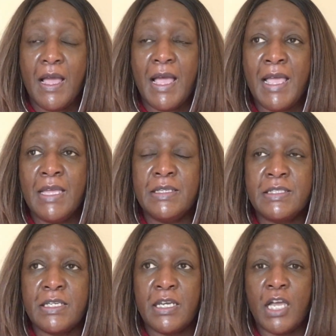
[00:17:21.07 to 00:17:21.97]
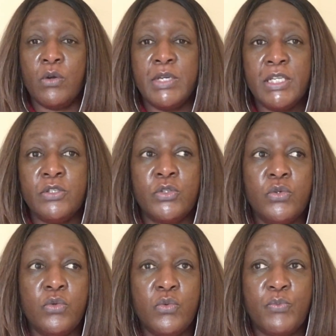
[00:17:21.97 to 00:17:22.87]
And according
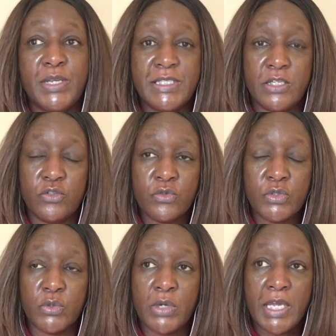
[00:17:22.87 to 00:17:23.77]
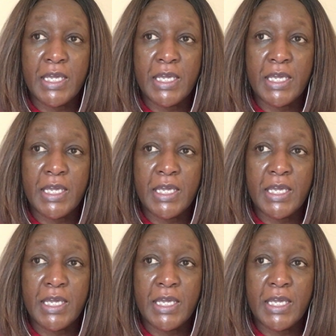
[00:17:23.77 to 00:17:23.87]
to President Ruto,